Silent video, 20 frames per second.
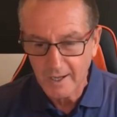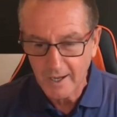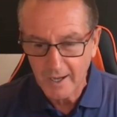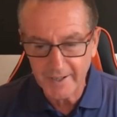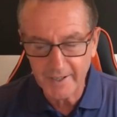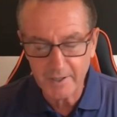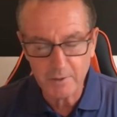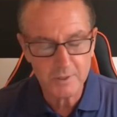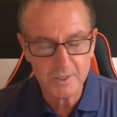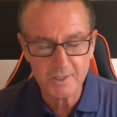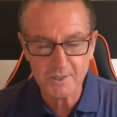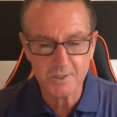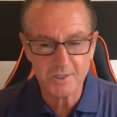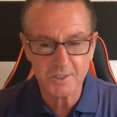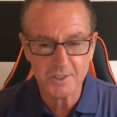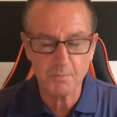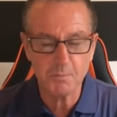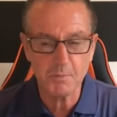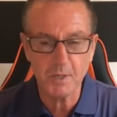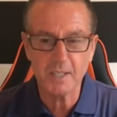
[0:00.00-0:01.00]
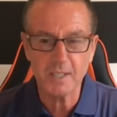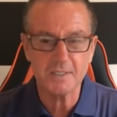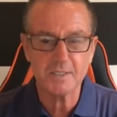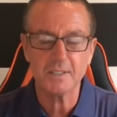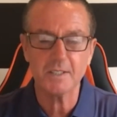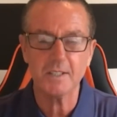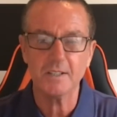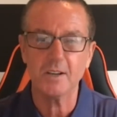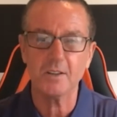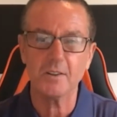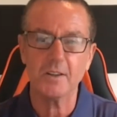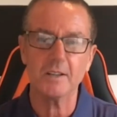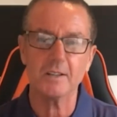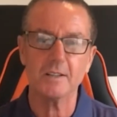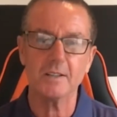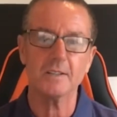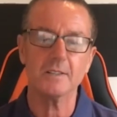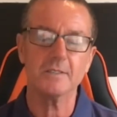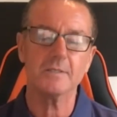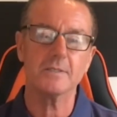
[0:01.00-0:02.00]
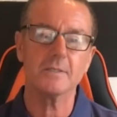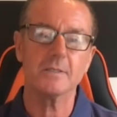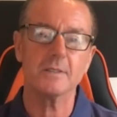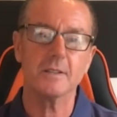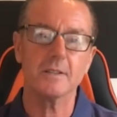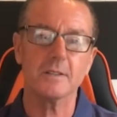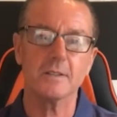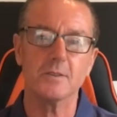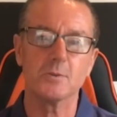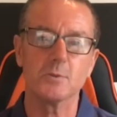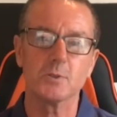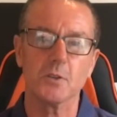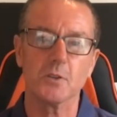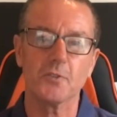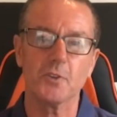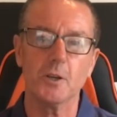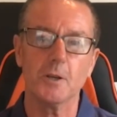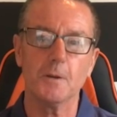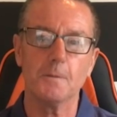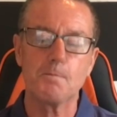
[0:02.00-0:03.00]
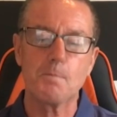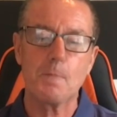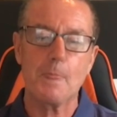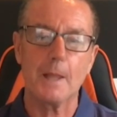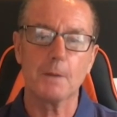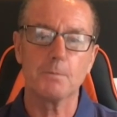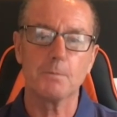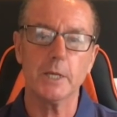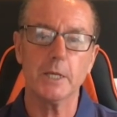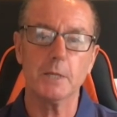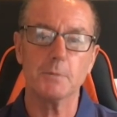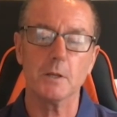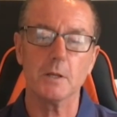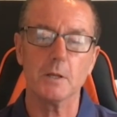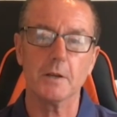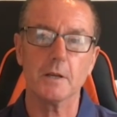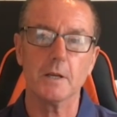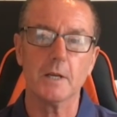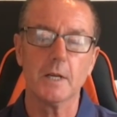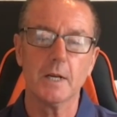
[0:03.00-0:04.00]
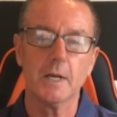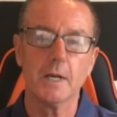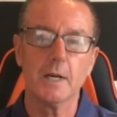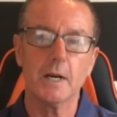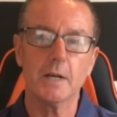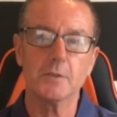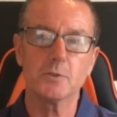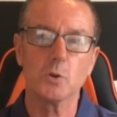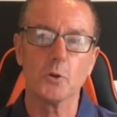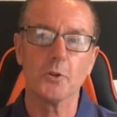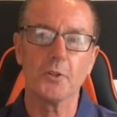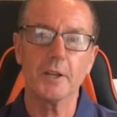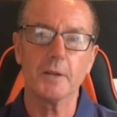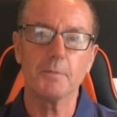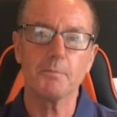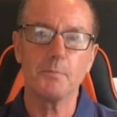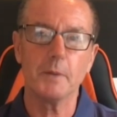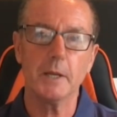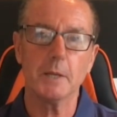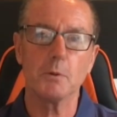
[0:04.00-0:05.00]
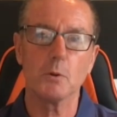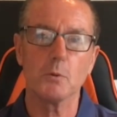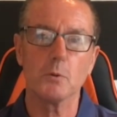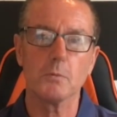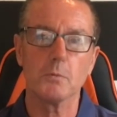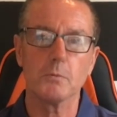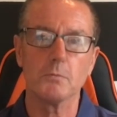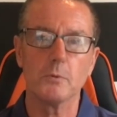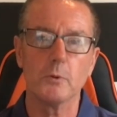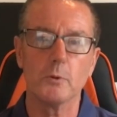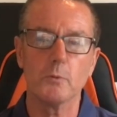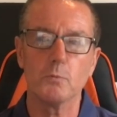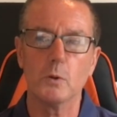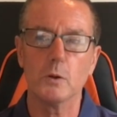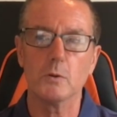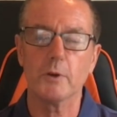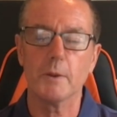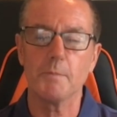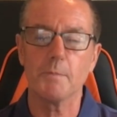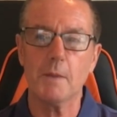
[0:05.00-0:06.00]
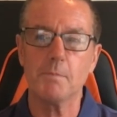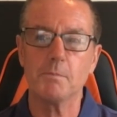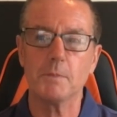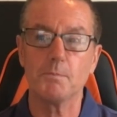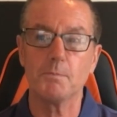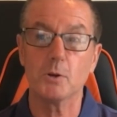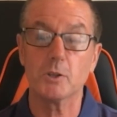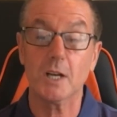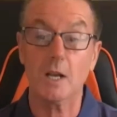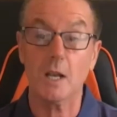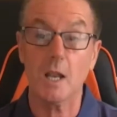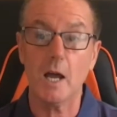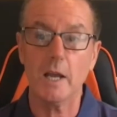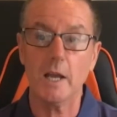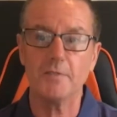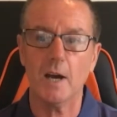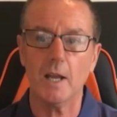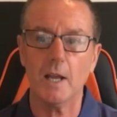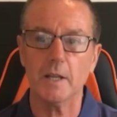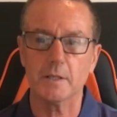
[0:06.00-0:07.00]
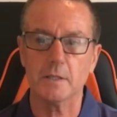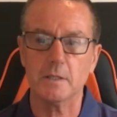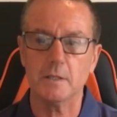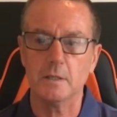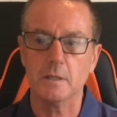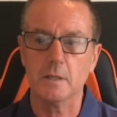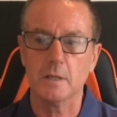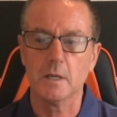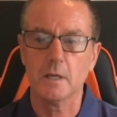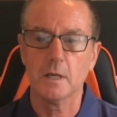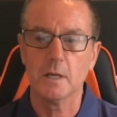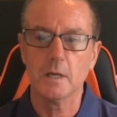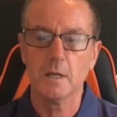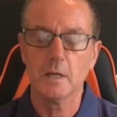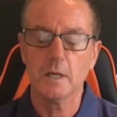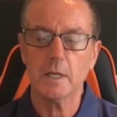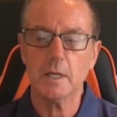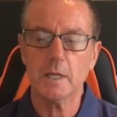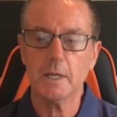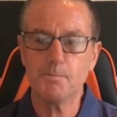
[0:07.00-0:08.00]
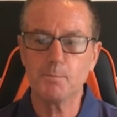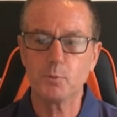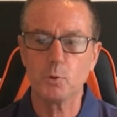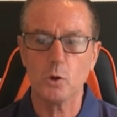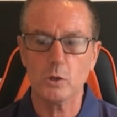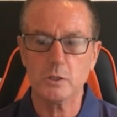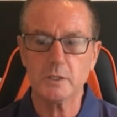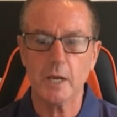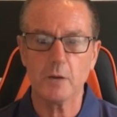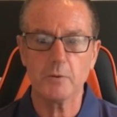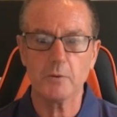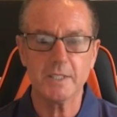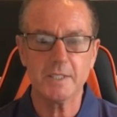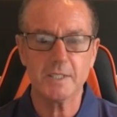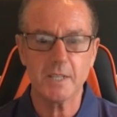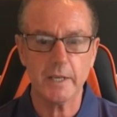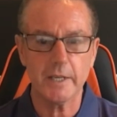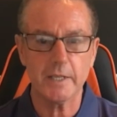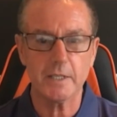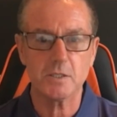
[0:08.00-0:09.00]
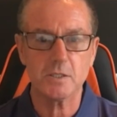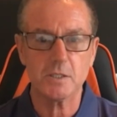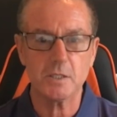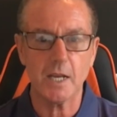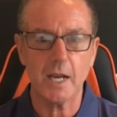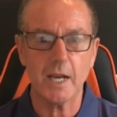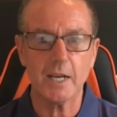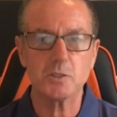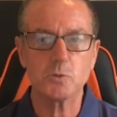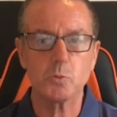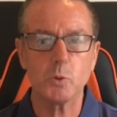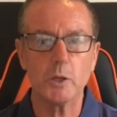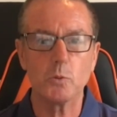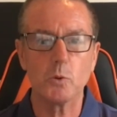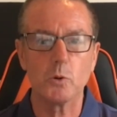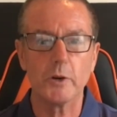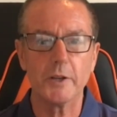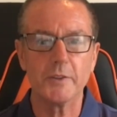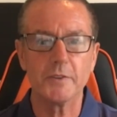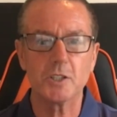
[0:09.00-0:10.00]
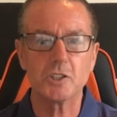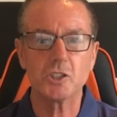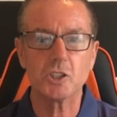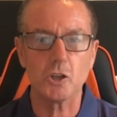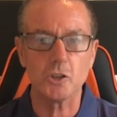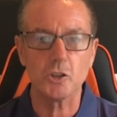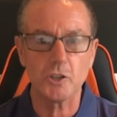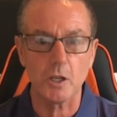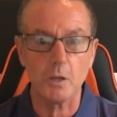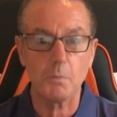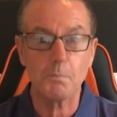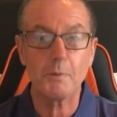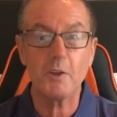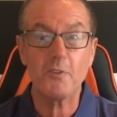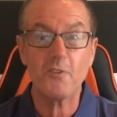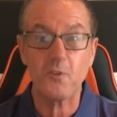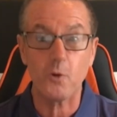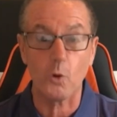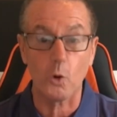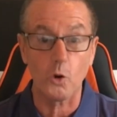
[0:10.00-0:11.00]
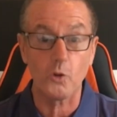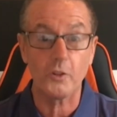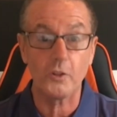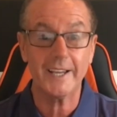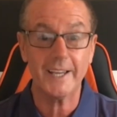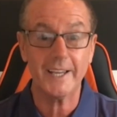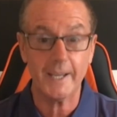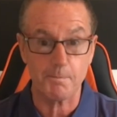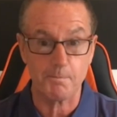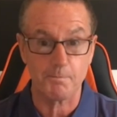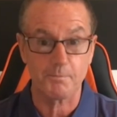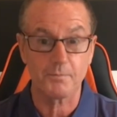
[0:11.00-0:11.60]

And it was just amazing, that there was a few people that I don't think people will remember, but Clive Allen, he broke down in tears as we were in the tunnel before the game.